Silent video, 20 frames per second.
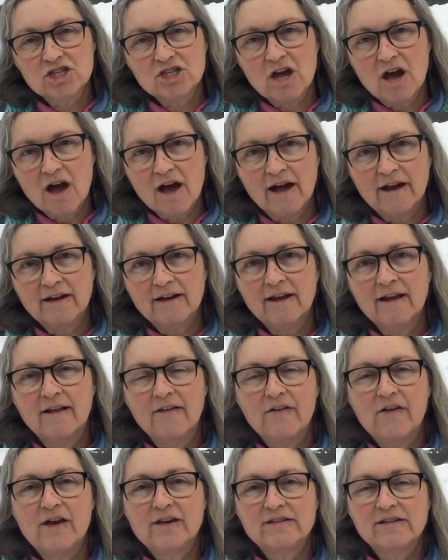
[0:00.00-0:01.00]
On
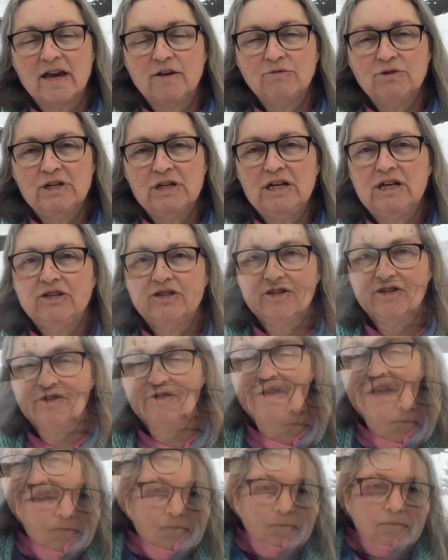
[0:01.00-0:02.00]
as I would need to
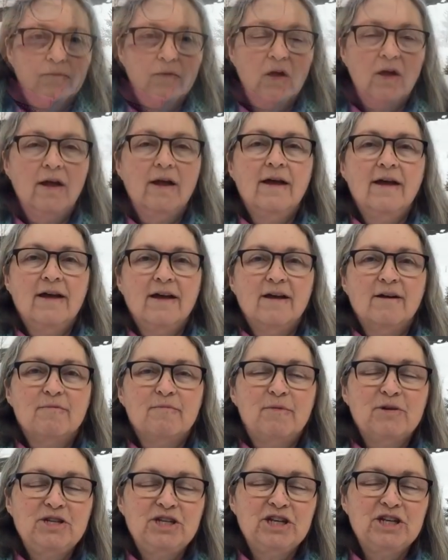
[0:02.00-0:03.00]
do that.
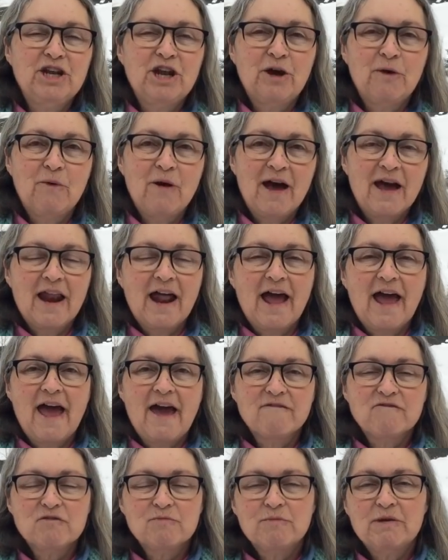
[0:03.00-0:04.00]
But you know what? I
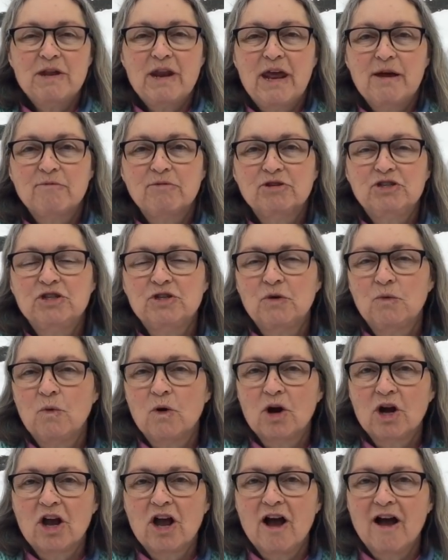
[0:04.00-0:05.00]
haven't been able to
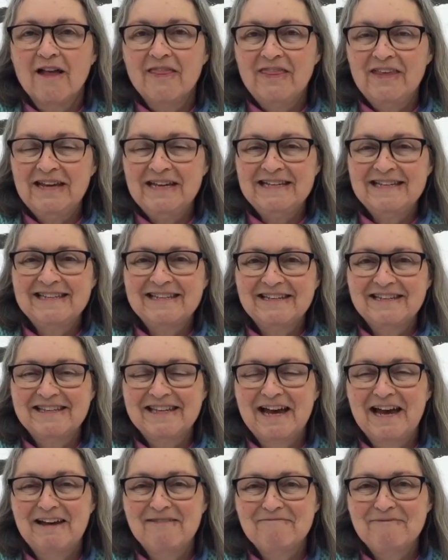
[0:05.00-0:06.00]
work on these since
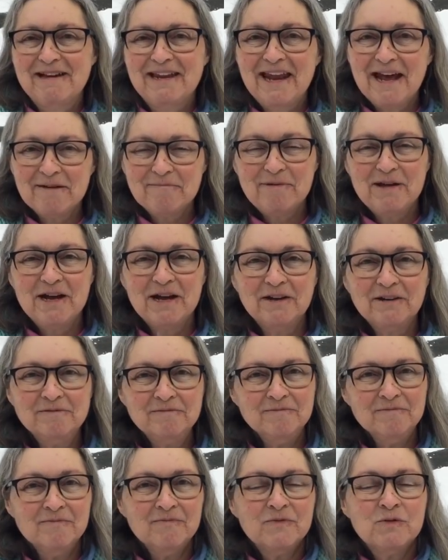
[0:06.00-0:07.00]
I've been up here.
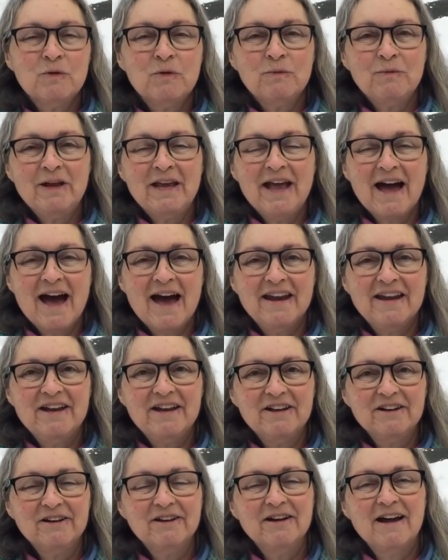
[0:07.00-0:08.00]
When we got
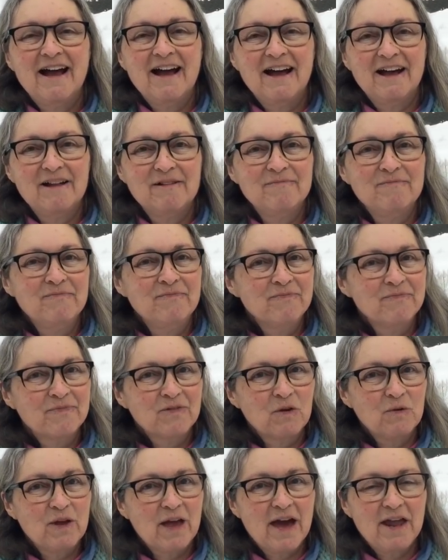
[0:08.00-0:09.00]
here
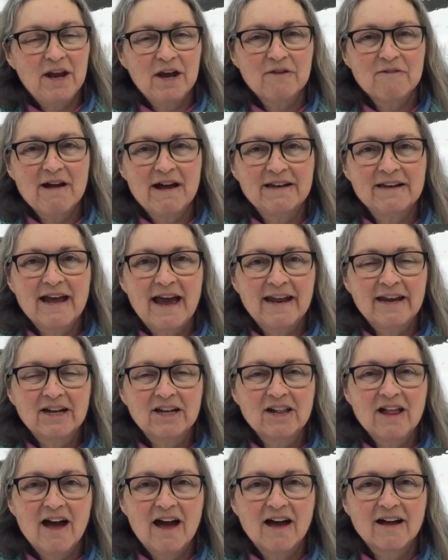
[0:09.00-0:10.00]
around 9
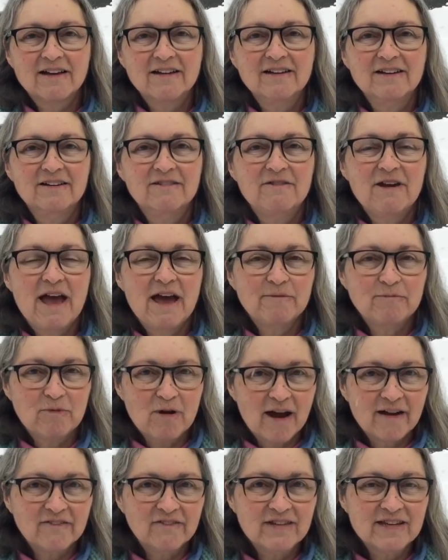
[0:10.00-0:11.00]
o'clock. We had
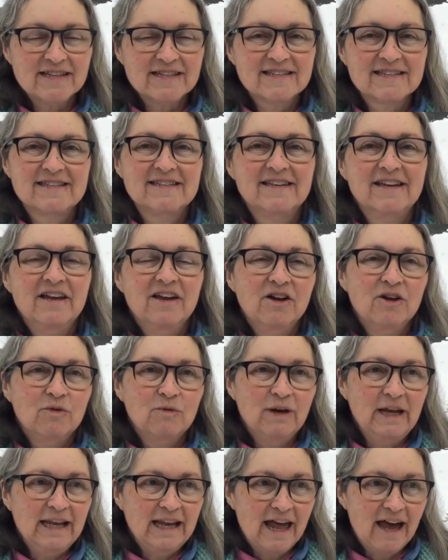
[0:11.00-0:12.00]
breakfast.
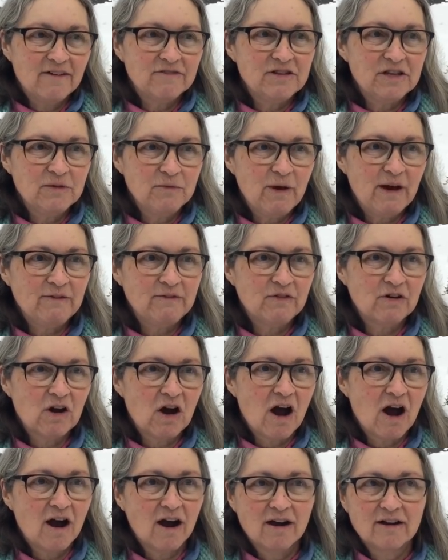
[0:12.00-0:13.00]
We left and went for
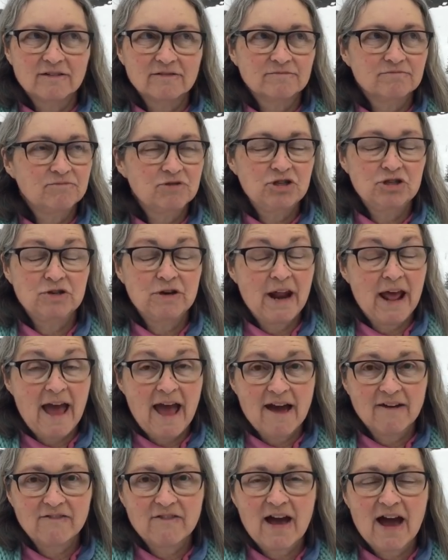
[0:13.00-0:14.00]
our
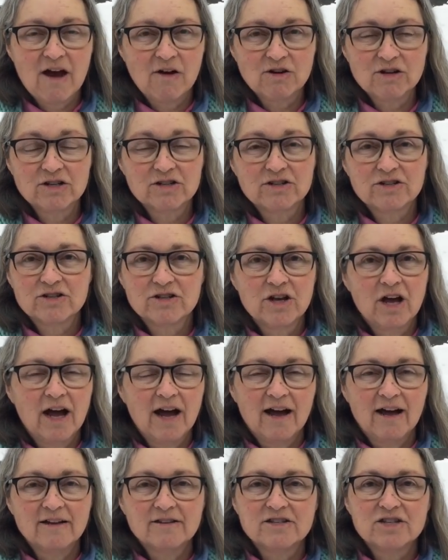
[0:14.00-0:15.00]
2.5 hour
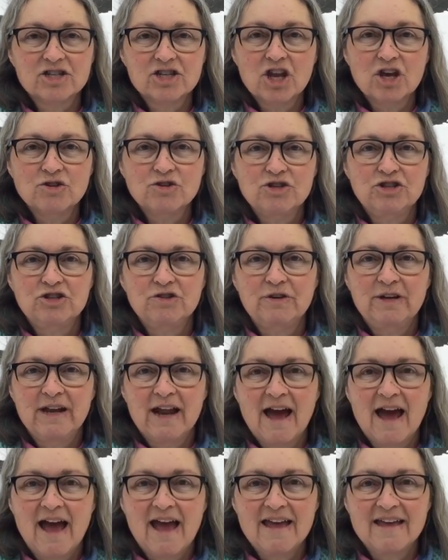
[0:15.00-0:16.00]
snowshoeing
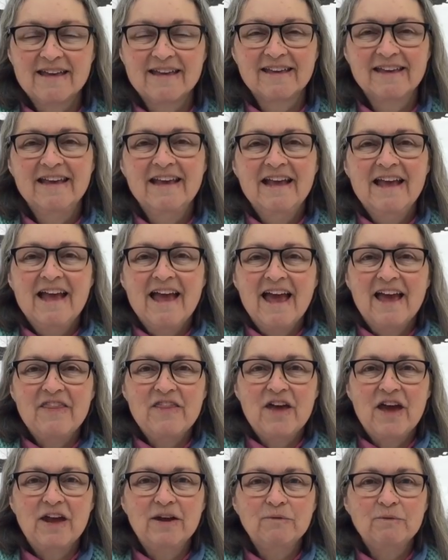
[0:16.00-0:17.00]
hike. And
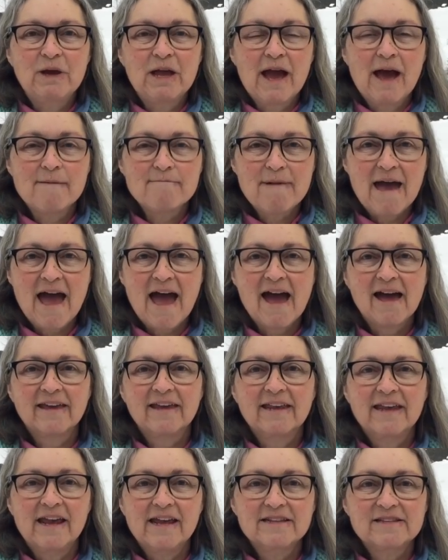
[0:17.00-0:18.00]
then we got back
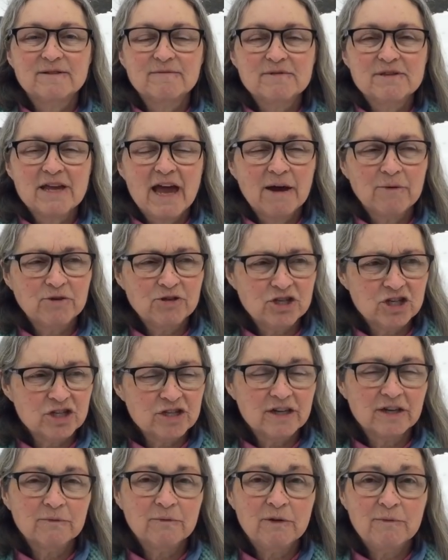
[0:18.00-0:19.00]
and ate some sandwiches
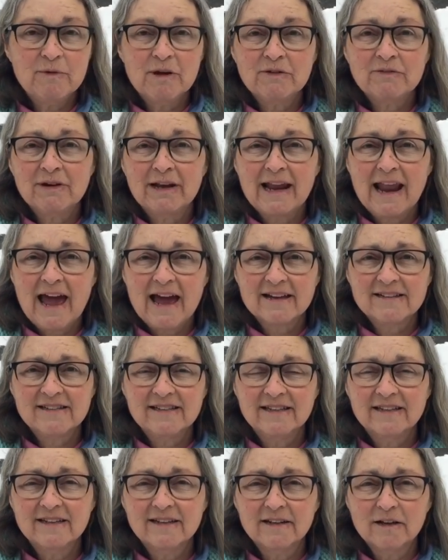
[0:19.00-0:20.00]
and we've been
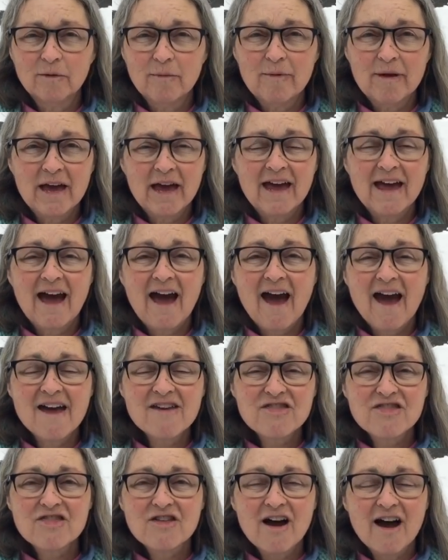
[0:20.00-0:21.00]
relaxing a little bit. I
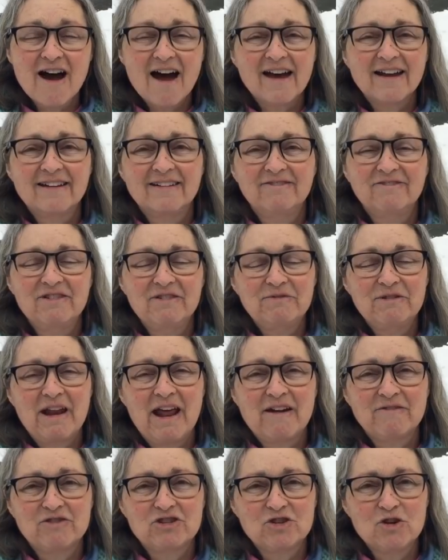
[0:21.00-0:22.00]
thought we would
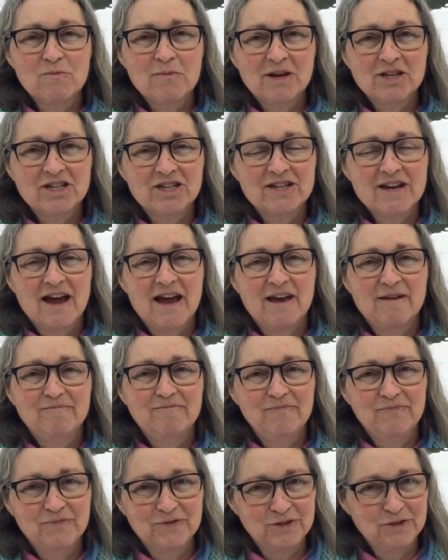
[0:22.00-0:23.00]
have so much time
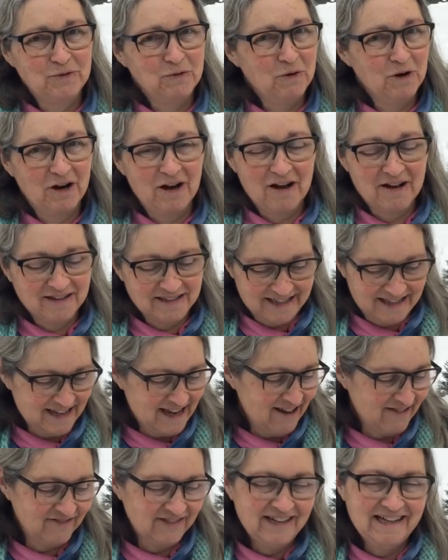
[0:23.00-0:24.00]
to work on
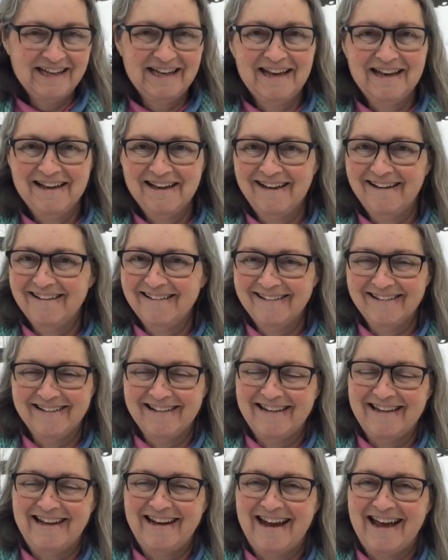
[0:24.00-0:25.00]
stuff.
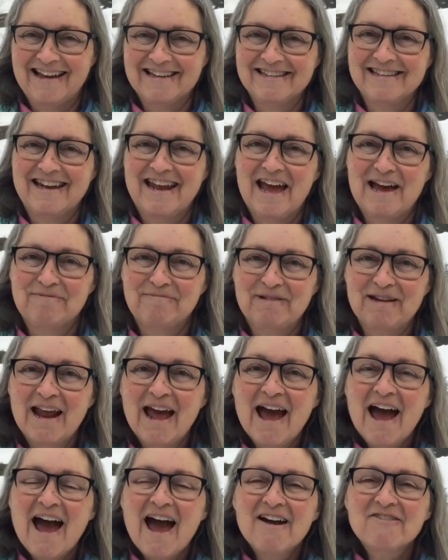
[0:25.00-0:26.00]
It hasn't happened.
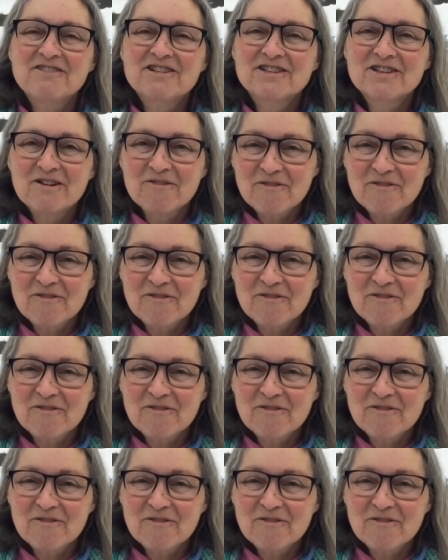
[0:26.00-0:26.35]
I was so